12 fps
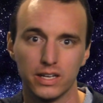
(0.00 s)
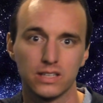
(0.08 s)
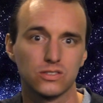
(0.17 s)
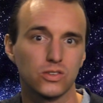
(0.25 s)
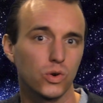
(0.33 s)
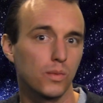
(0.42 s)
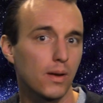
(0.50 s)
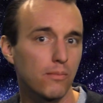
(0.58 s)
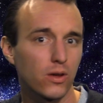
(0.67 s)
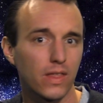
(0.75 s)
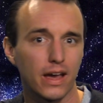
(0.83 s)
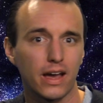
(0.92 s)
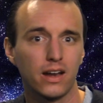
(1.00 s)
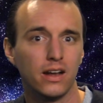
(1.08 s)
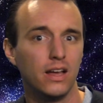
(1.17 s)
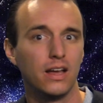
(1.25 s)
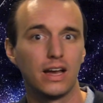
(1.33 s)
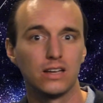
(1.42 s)
And so remember
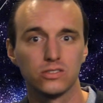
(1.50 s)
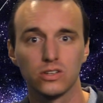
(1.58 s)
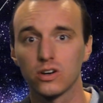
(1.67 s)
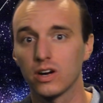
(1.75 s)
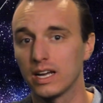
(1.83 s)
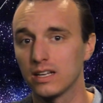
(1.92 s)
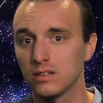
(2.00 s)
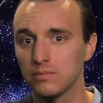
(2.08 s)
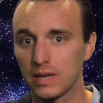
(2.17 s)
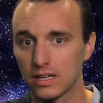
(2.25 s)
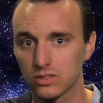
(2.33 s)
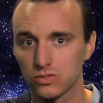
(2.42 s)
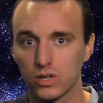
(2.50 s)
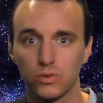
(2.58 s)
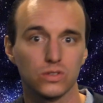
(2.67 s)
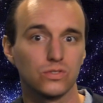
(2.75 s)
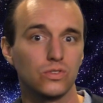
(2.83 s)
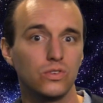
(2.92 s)
that as you're in ministry
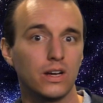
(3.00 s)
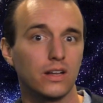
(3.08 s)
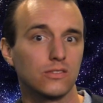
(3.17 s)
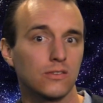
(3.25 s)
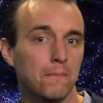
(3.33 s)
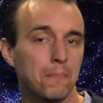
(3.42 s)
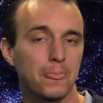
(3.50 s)
with students,